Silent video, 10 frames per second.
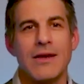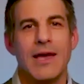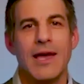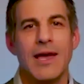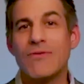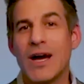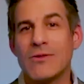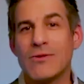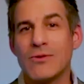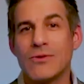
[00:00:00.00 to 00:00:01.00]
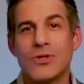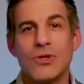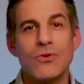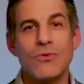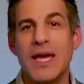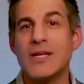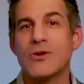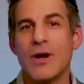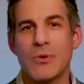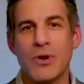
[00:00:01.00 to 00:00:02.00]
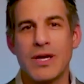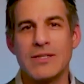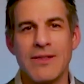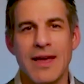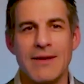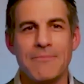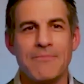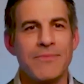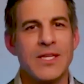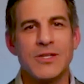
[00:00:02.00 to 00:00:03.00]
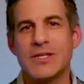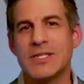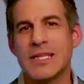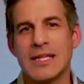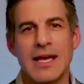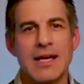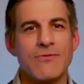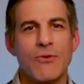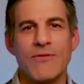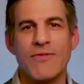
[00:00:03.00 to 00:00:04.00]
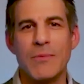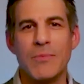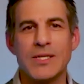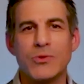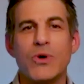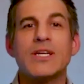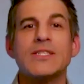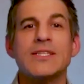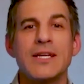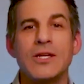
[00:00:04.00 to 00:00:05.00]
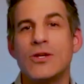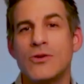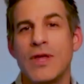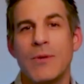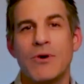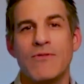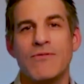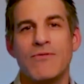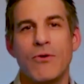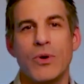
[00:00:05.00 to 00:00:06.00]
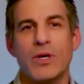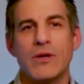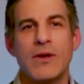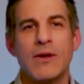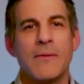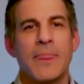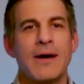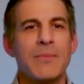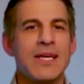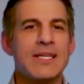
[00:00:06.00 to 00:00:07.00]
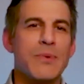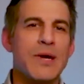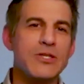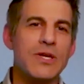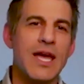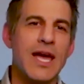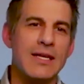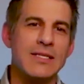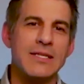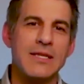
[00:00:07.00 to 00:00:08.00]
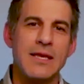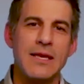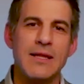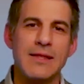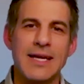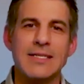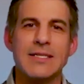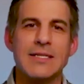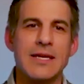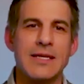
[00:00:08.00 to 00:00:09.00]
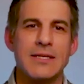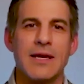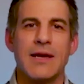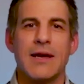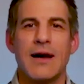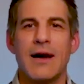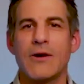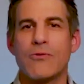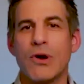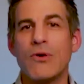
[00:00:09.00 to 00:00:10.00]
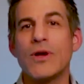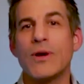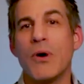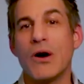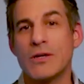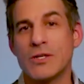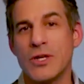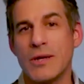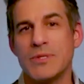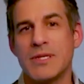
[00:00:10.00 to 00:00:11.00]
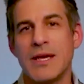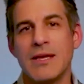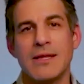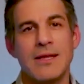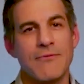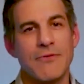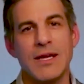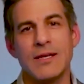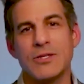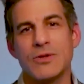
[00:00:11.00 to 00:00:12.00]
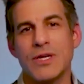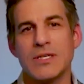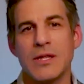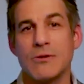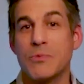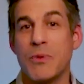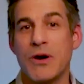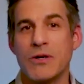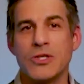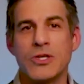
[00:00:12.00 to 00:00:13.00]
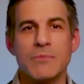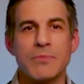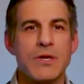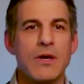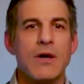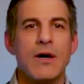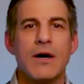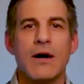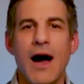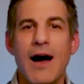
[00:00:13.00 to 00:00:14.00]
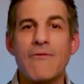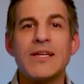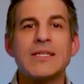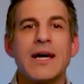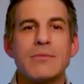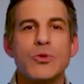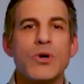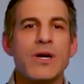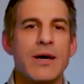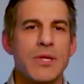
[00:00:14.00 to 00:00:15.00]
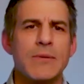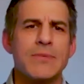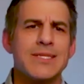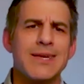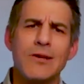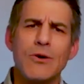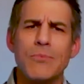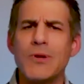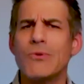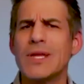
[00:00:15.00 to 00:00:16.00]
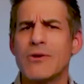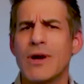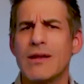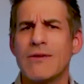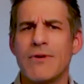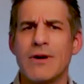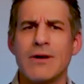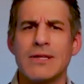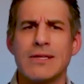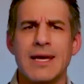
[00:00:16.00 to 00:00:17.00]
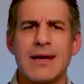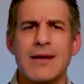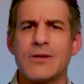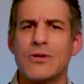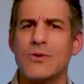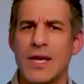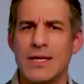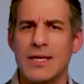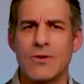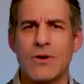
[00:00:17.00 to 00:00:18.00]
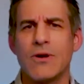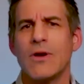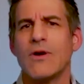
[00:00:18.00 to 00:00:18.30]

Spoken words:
And we've gone through two major upgrades on that just in the last 4 or 5 months. We'll continue to do that moving forward, especially as the licensees grow their partnerships in the different industries. And those partnerships oftentimes will come to them and say, it'd be really great if the tech could do this, or